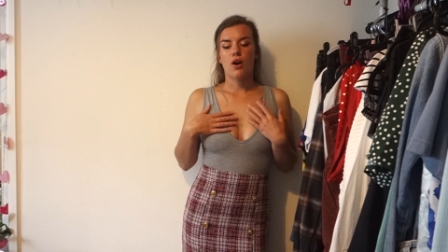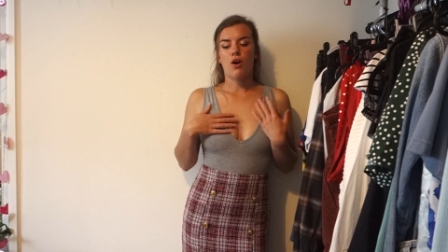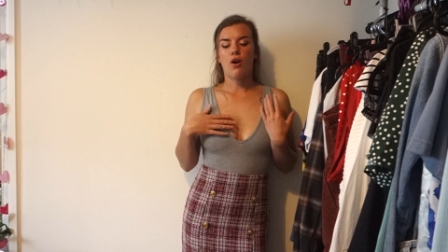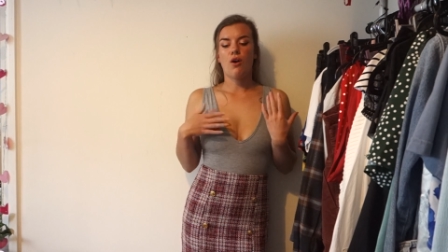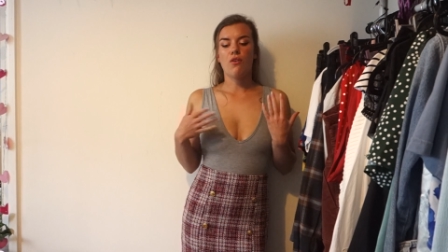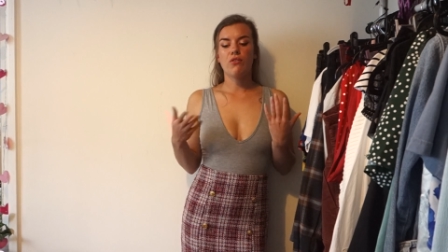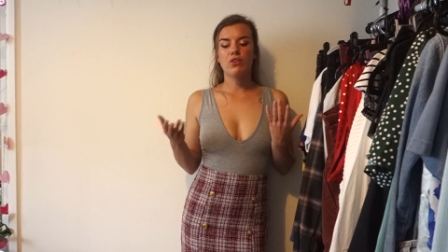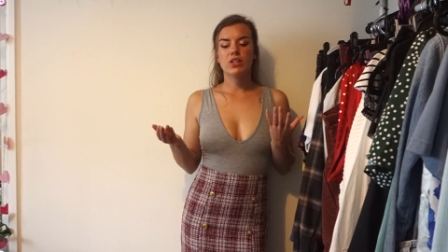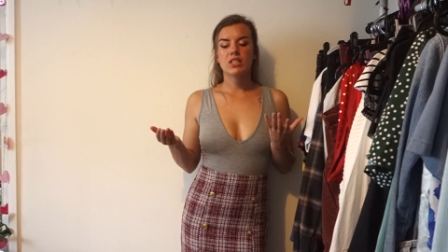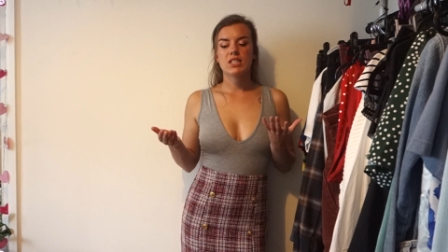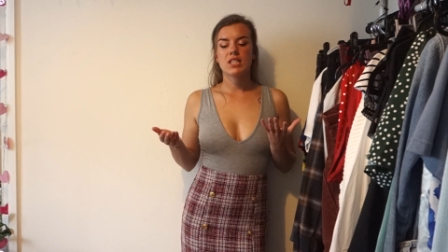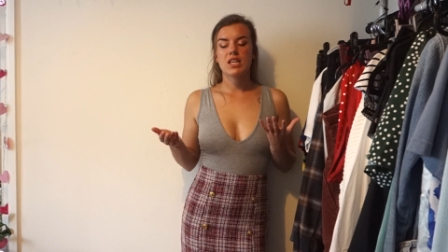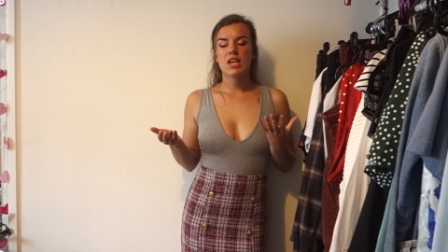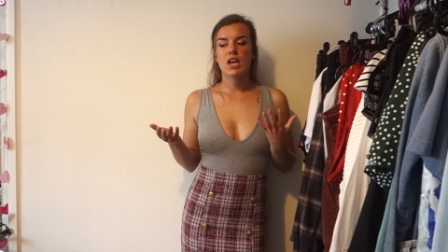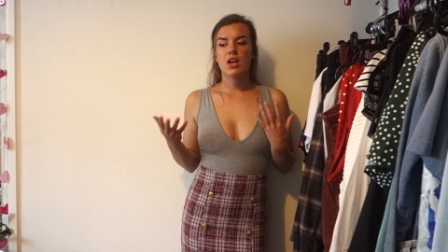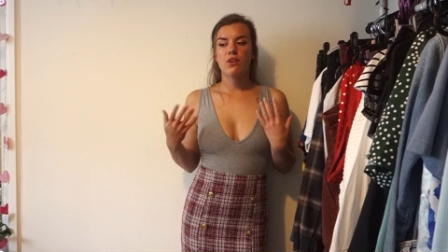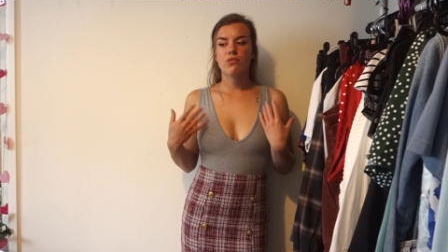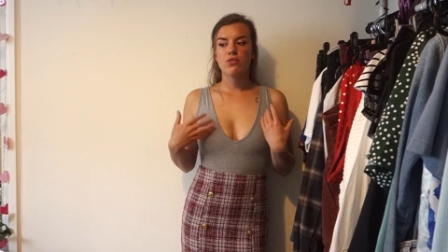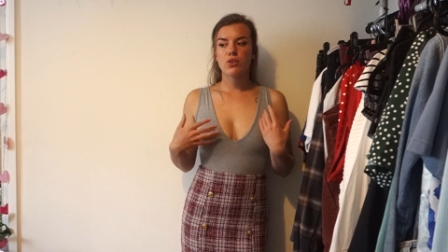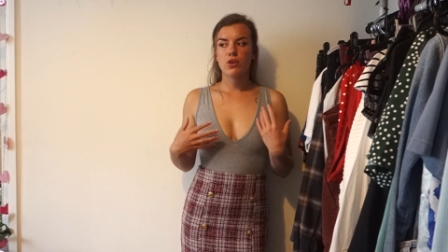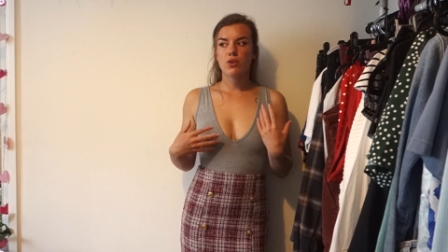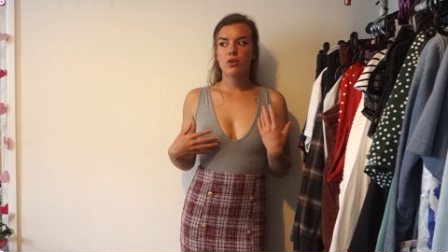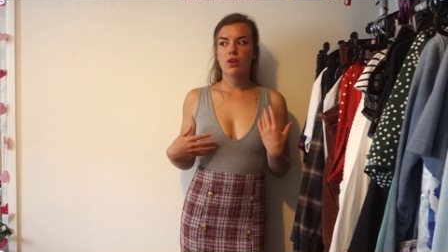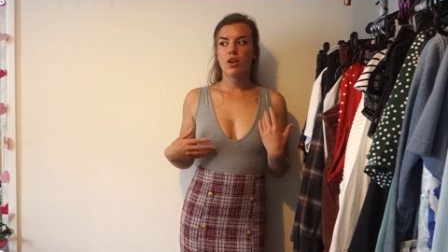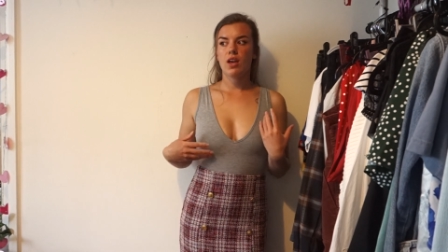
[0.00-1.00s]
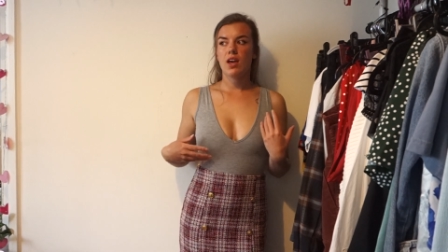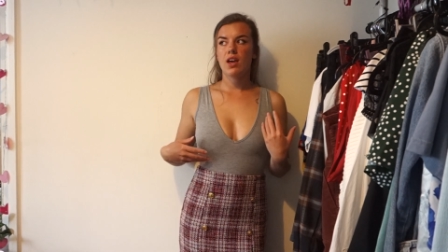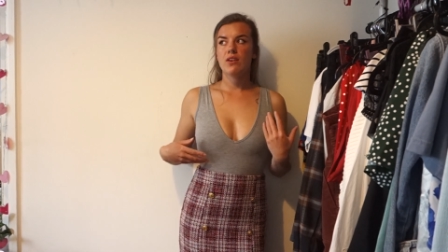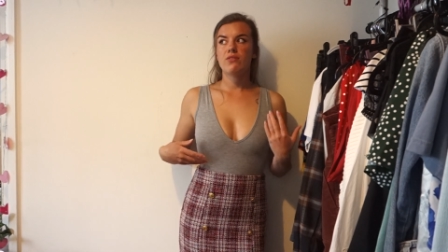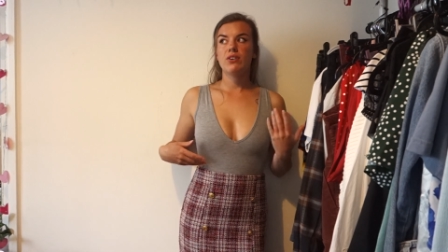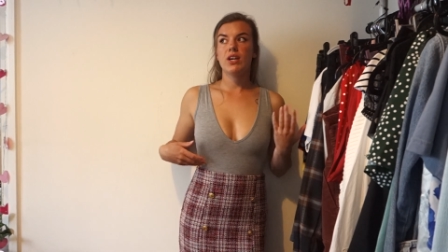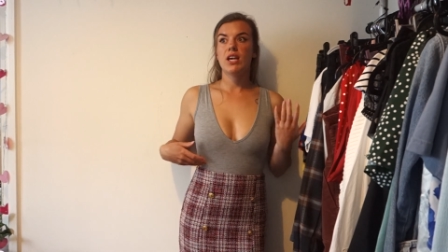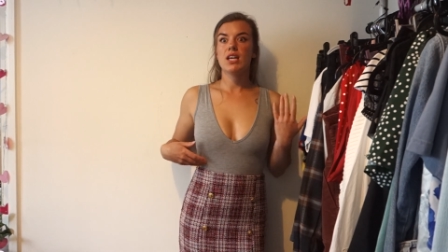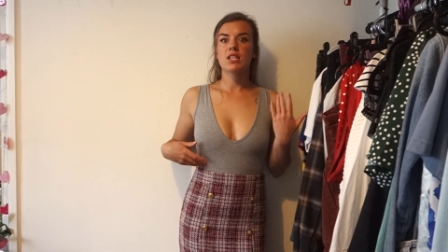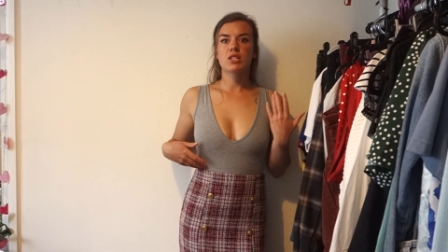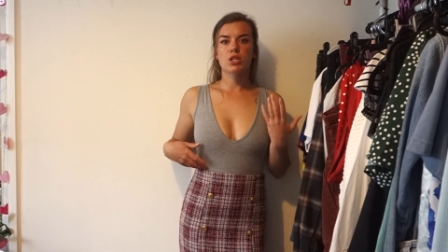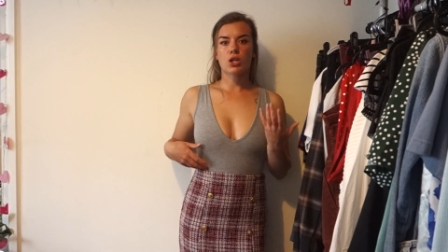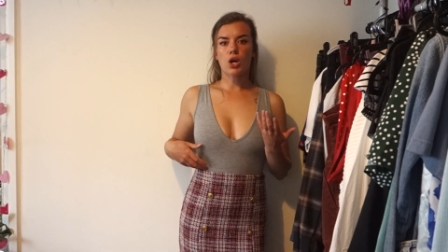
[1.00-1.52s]
Obviously if you if
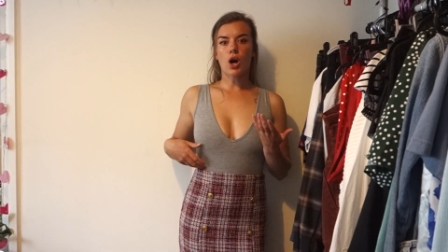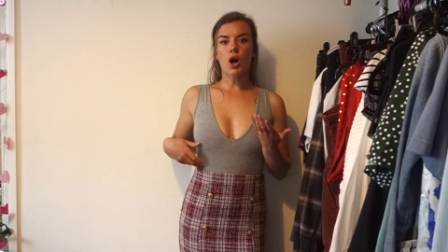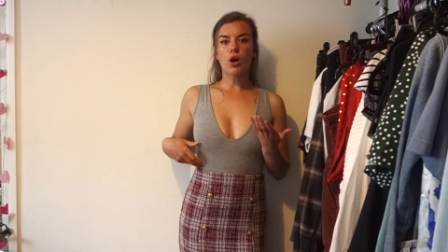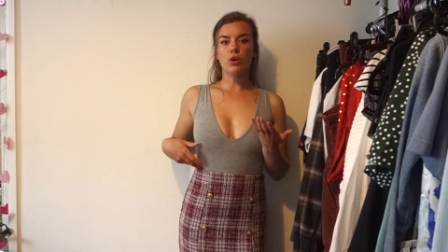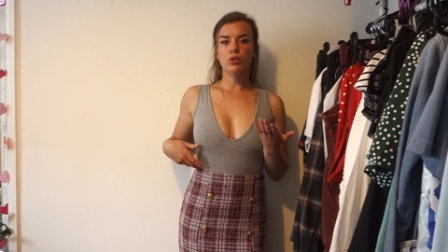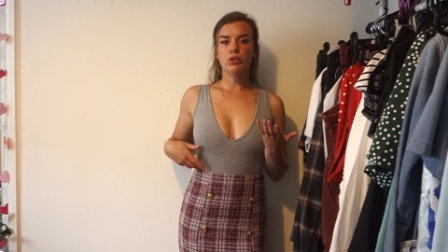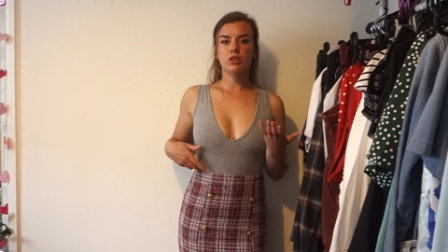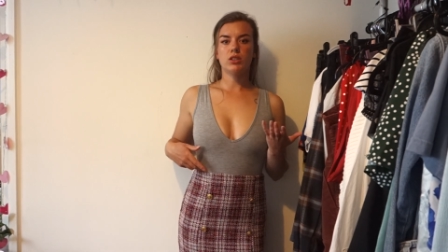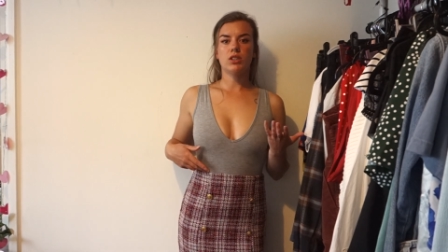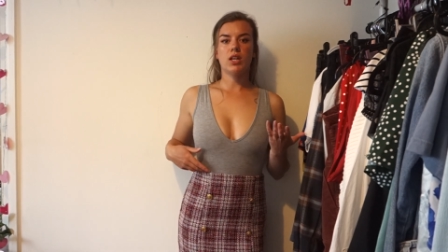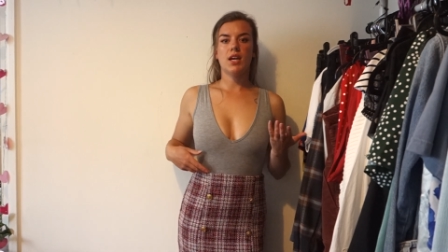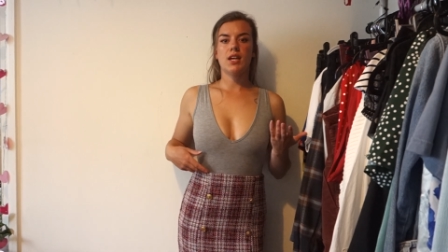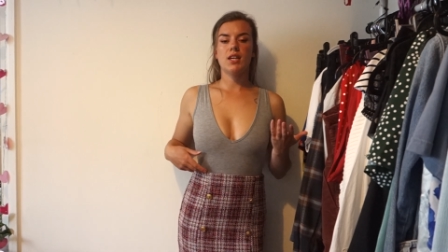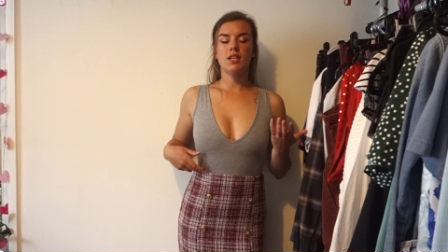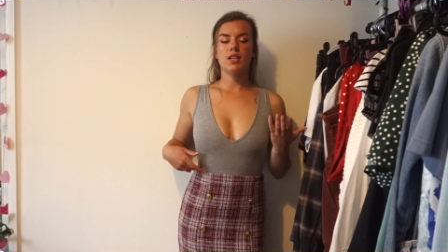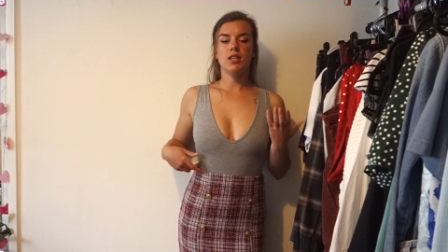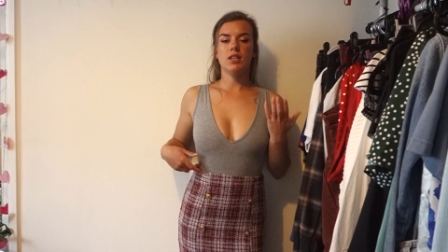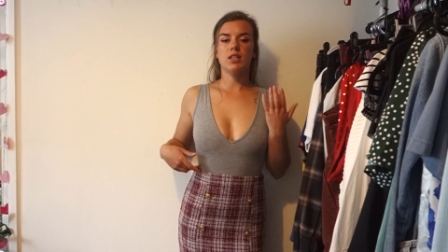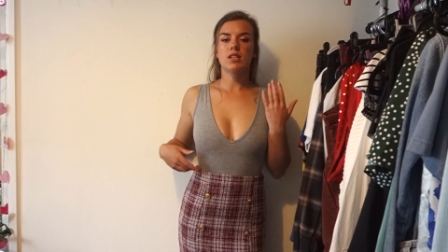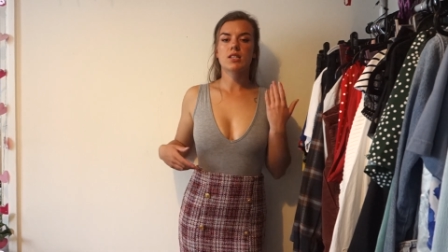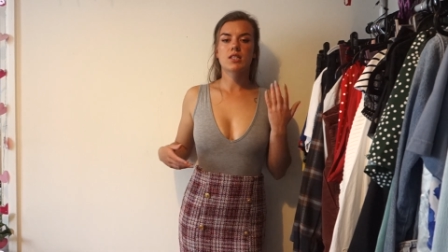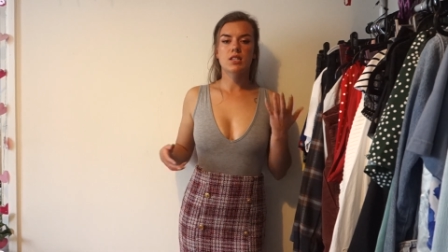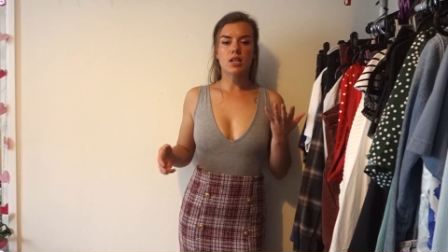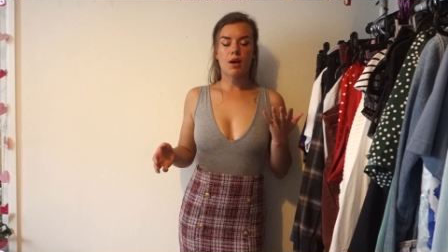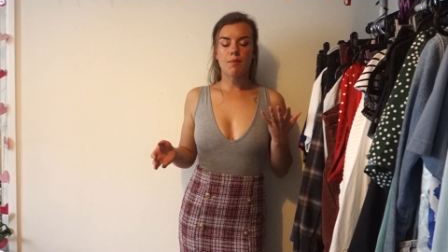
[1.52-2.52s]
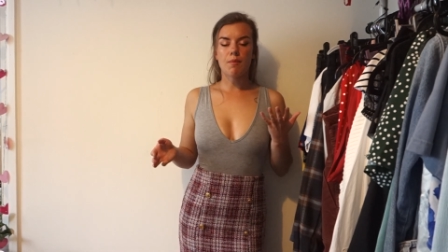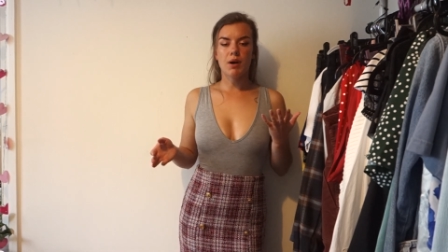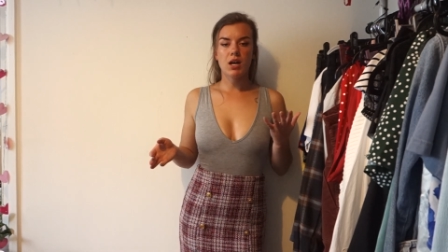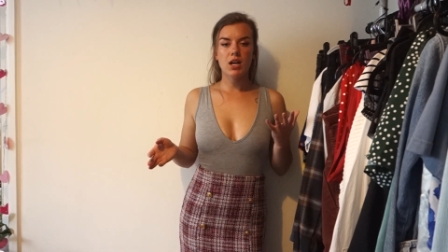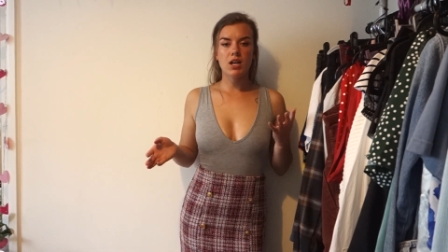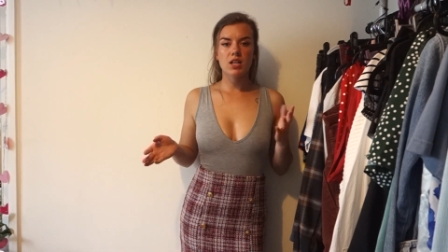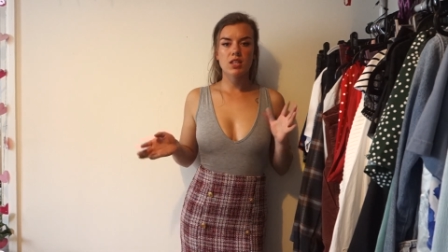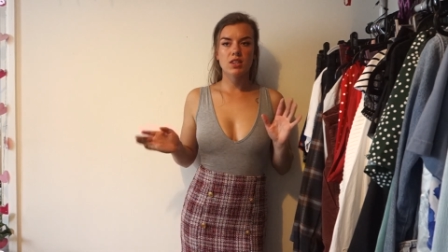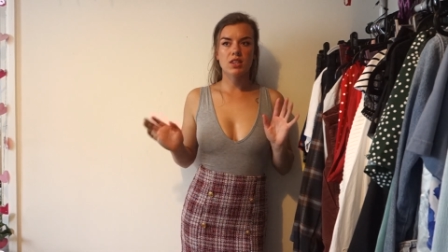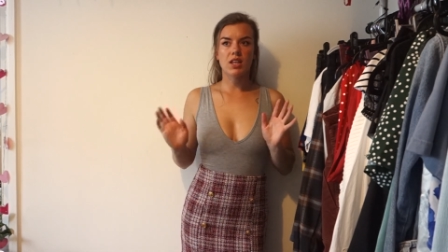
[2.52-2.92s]
it is a colder day in the summer,